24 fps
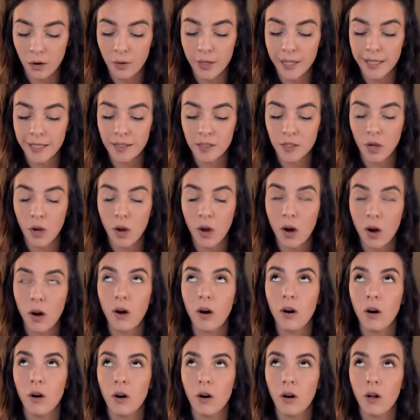It's
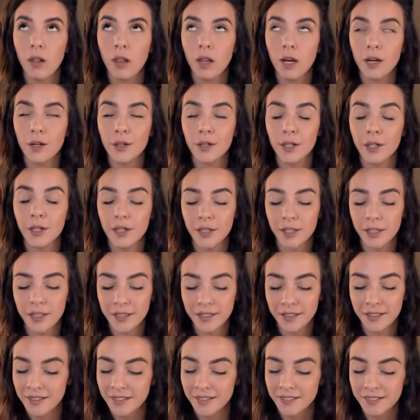all
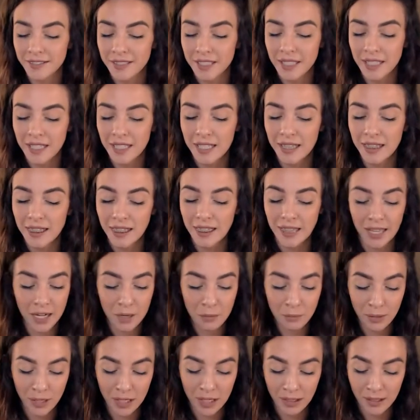good. Let
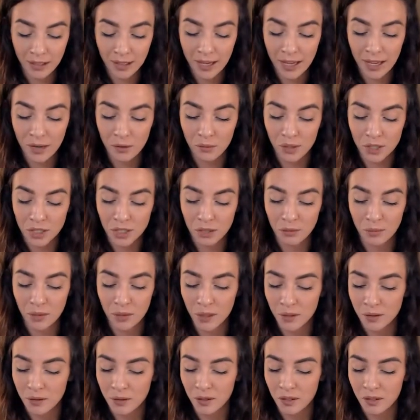it be and watch the
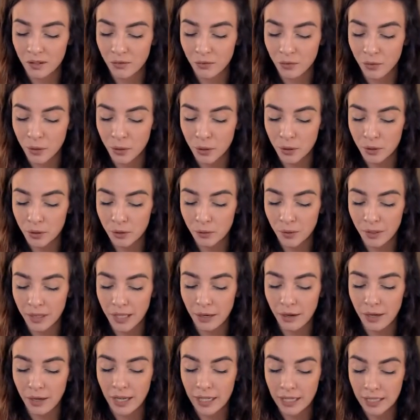miracle unfold
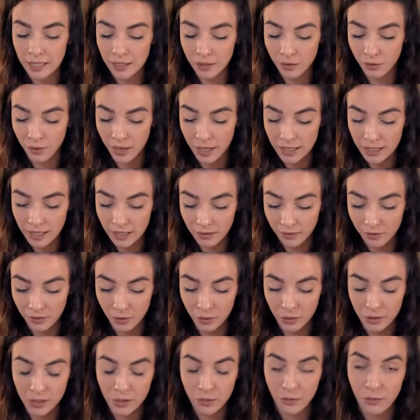without any direct
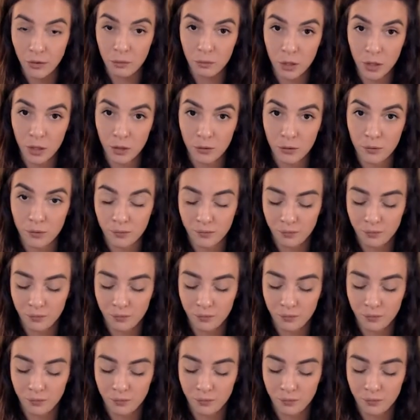influence from you.